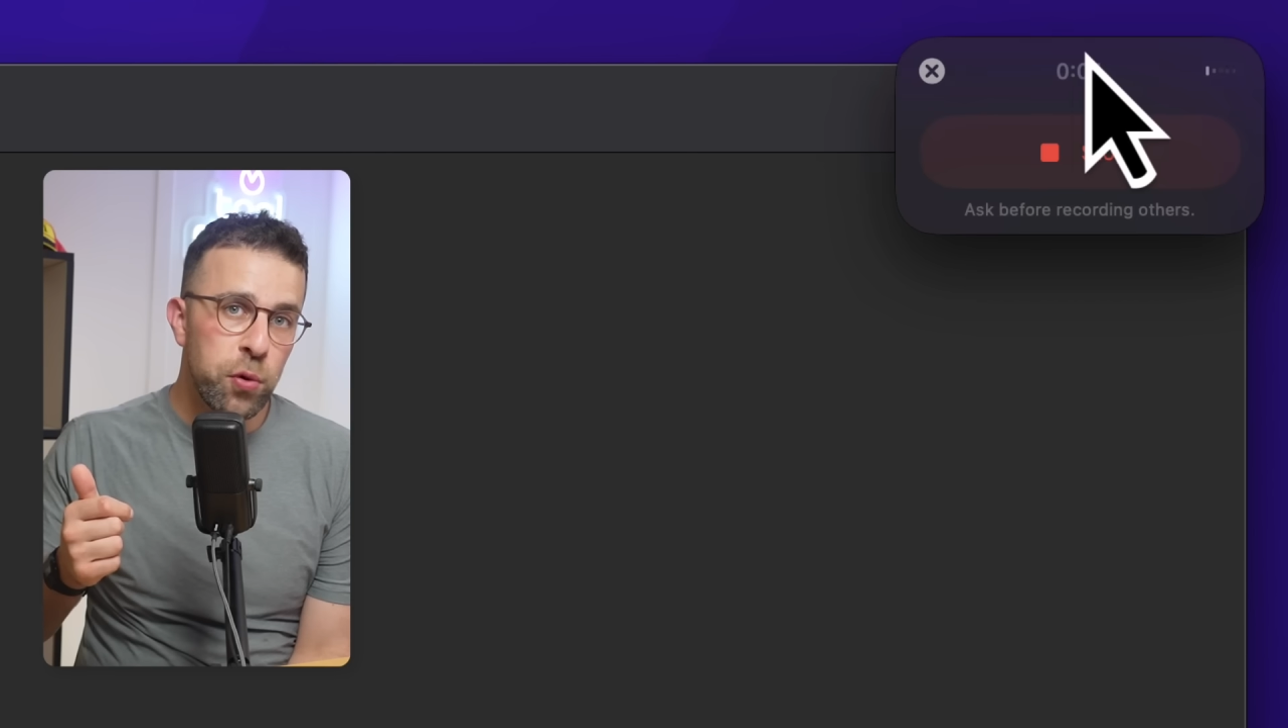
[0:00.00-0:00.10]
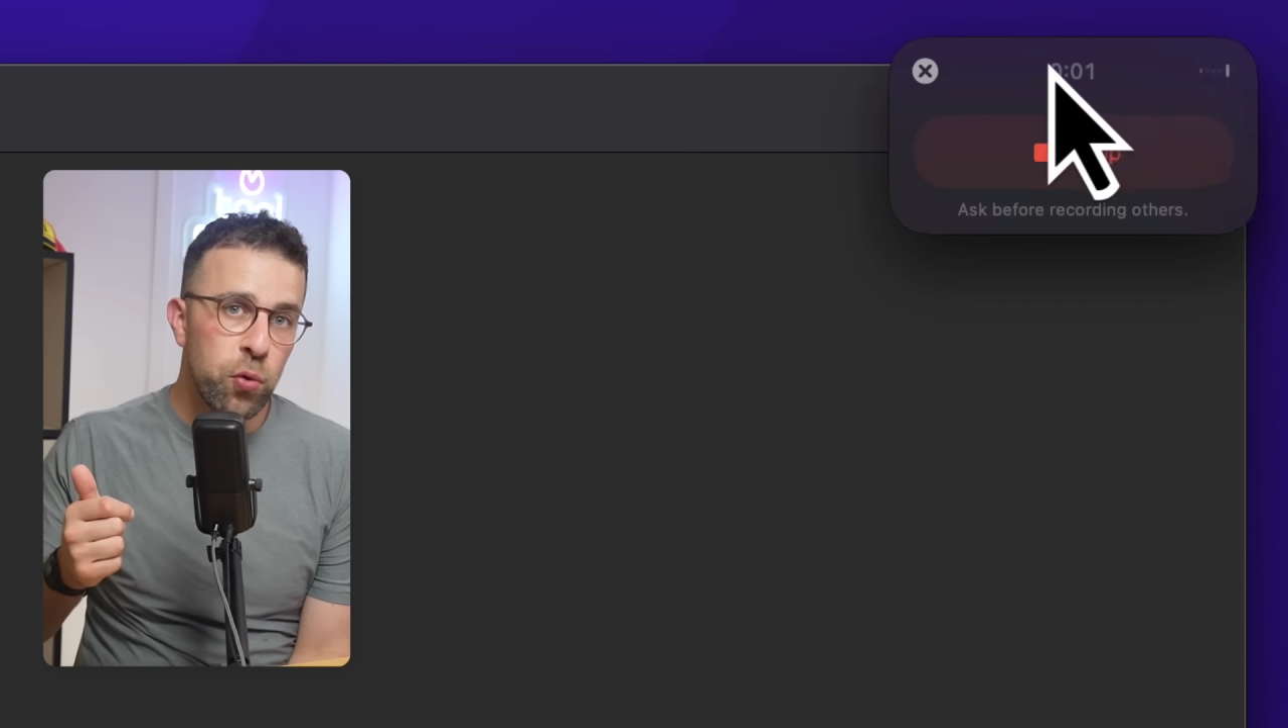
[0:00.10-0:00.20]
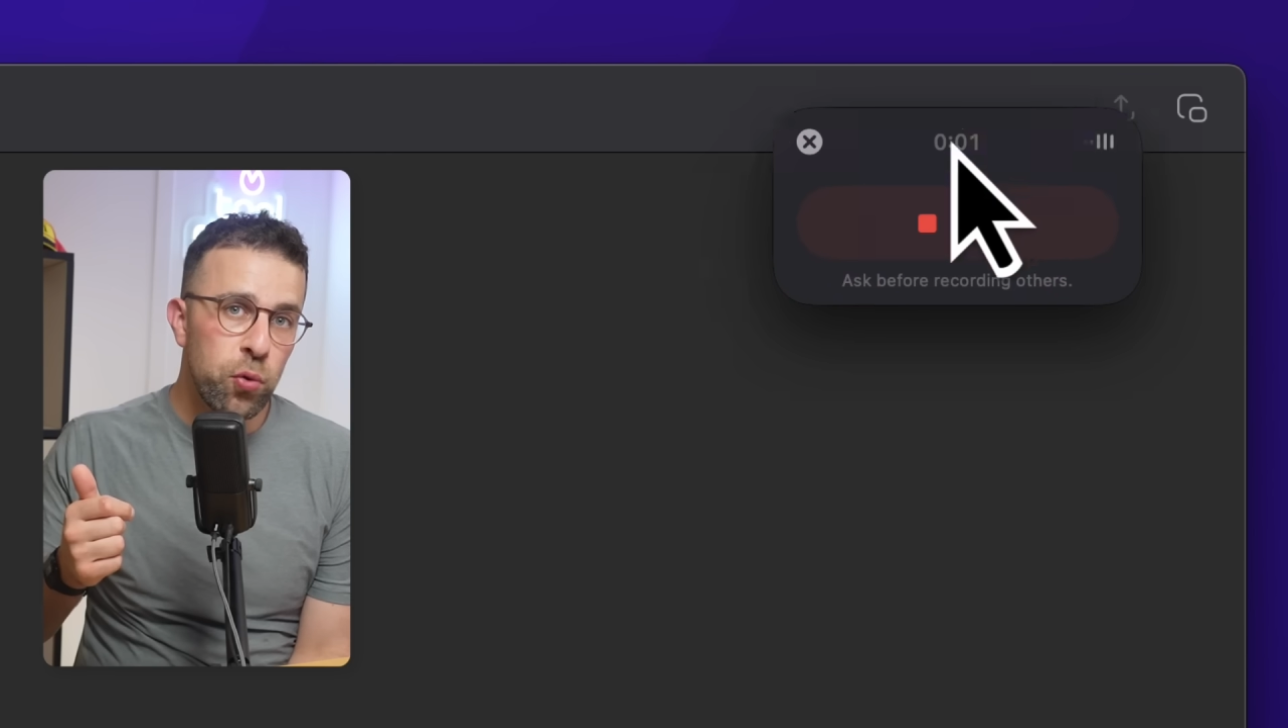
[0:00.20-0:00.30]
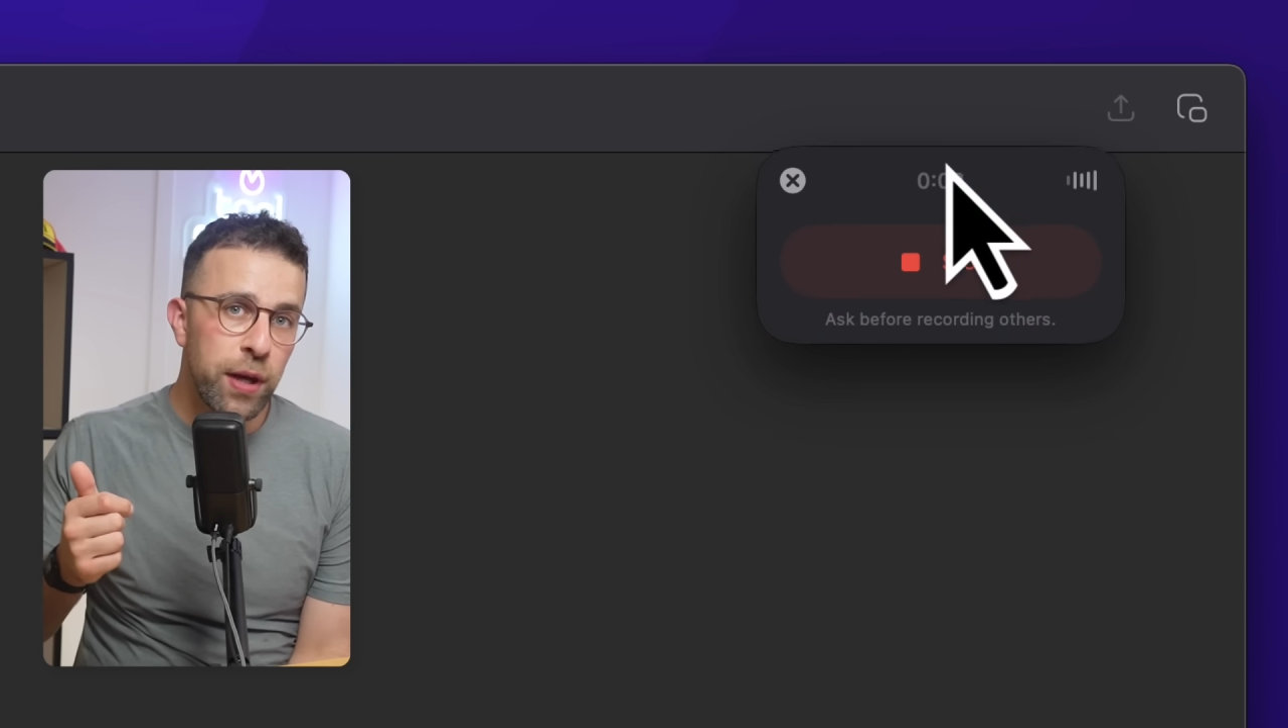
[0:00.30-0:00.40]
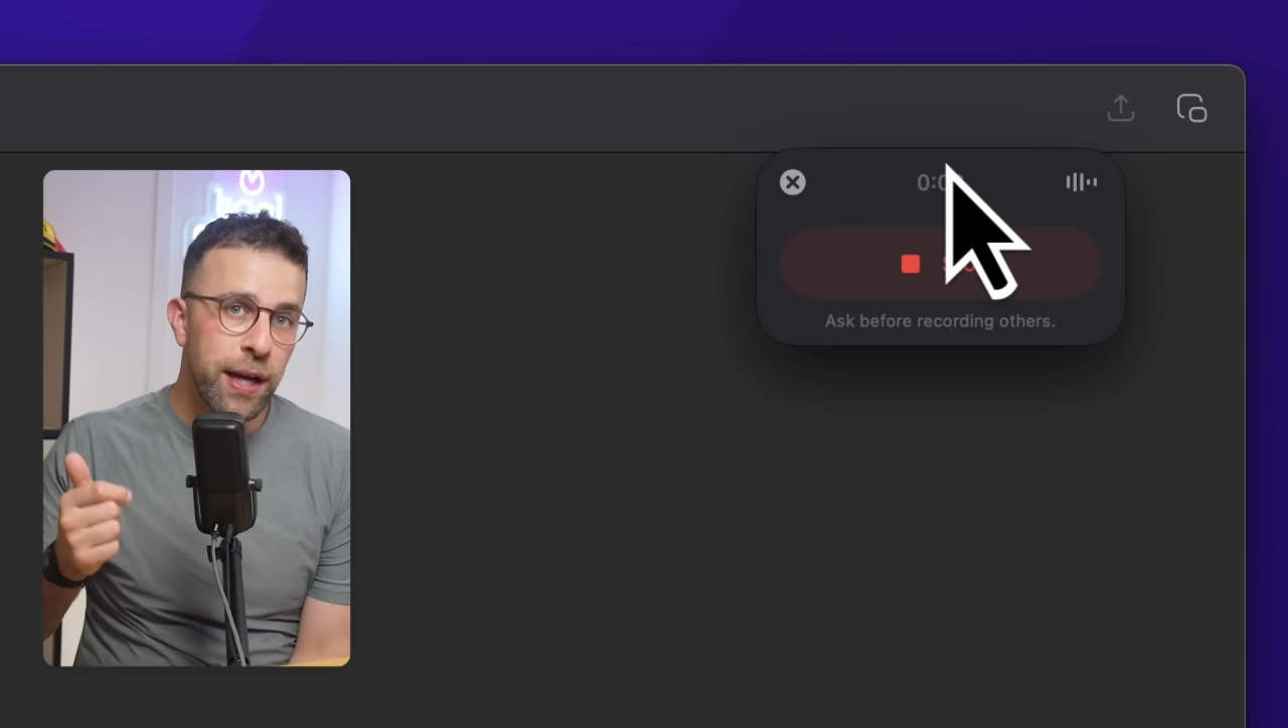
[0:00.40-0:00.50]

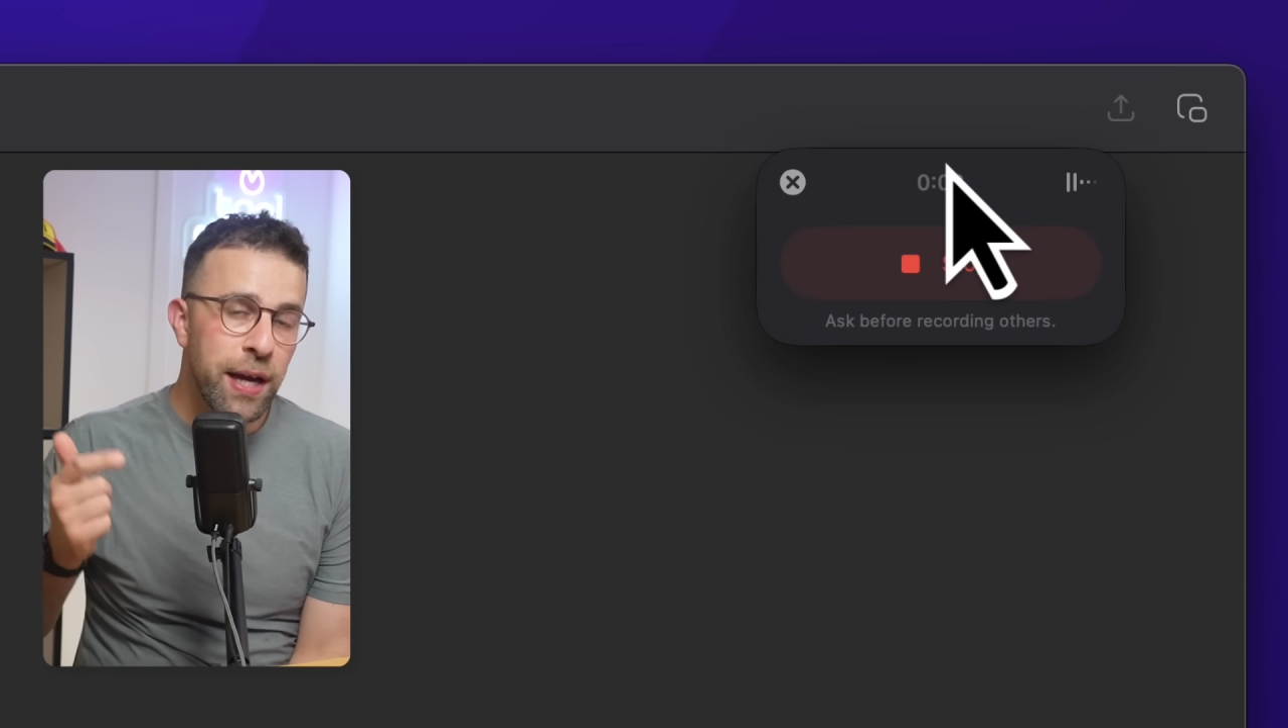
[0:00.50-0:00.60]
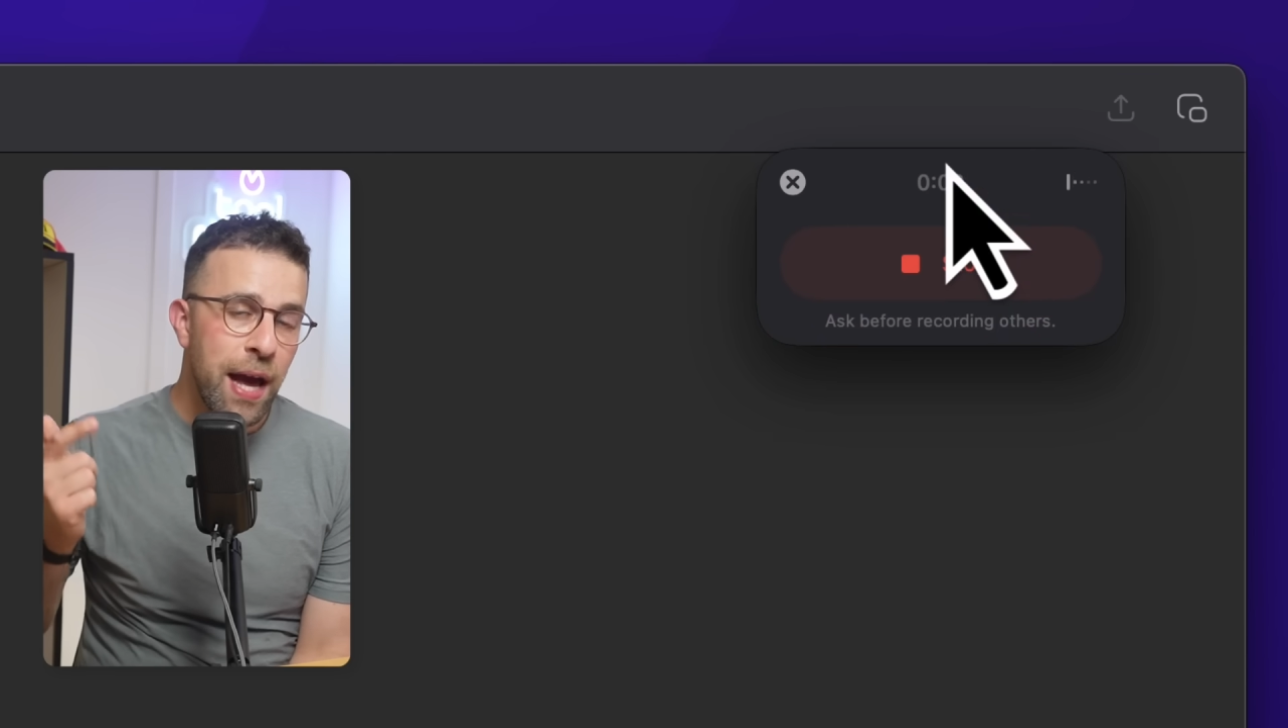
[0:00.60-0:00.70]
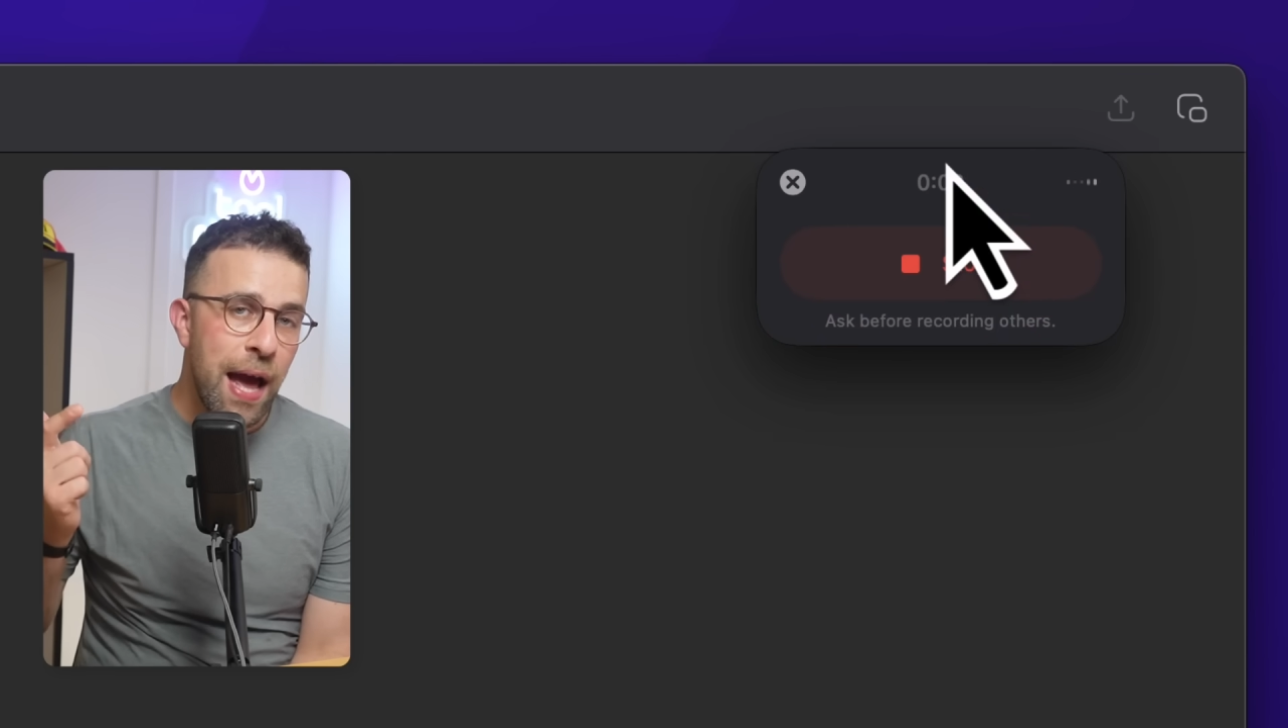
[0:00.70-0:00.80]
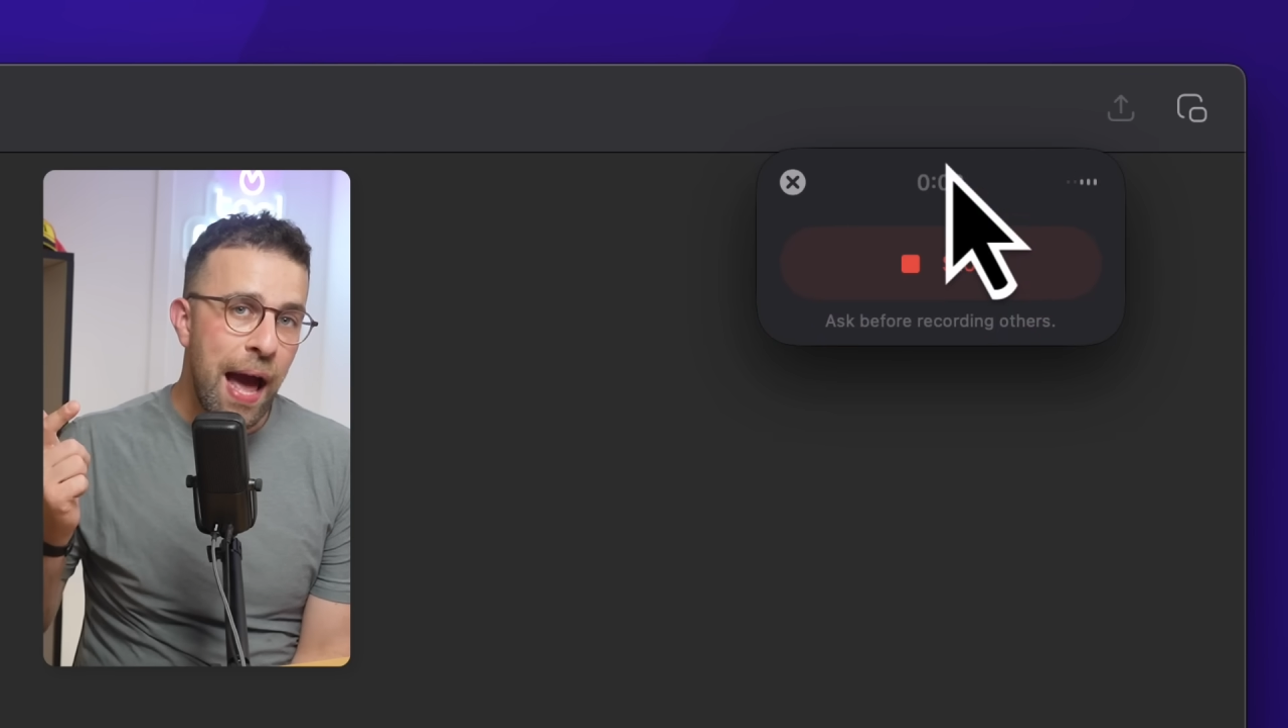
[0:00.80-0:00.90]
recording